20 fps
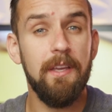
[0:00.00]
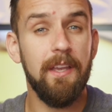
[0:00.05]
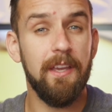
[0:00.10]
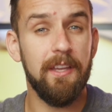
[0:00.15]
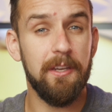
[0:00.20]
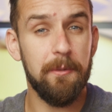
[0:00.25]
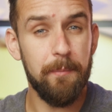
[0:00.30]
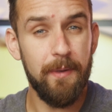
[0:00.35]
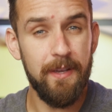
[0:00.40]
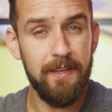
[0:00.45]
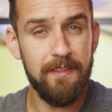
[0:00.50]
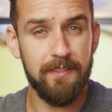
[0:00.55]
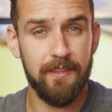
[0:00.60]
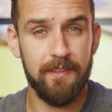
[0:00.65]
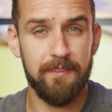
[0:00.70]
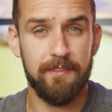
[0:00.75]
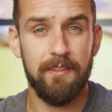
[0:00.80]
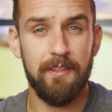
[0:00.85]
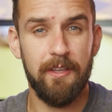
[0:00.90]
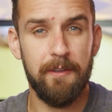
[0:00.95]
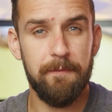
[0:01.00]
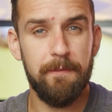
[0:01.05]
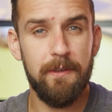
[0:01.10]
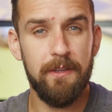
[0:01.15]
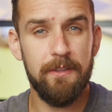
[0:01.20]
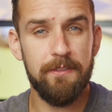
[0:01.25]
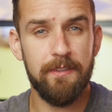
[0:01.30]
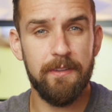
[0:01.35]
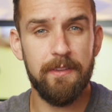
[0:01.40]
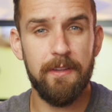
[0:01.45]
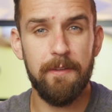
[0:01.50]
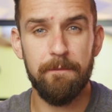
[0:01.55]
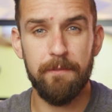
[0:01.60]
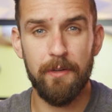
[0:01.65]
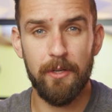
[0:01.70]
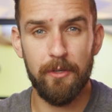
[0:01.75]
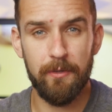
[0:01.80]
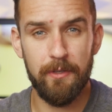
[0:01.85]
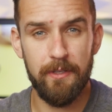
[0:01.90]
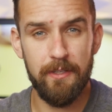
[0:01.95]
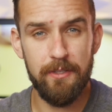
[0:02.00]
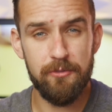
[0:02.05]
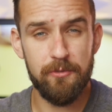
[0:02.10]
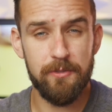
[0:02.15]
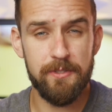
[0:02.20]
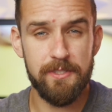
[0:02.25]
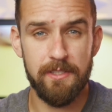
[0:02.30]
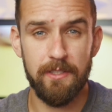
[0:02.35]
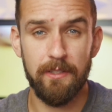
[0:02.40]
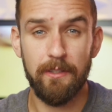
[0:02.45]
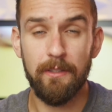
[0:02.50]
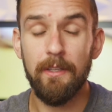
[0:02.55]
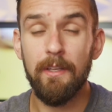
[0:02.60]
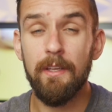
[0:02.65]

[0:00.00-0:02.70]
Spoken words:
And in my testing, I found something very interesting.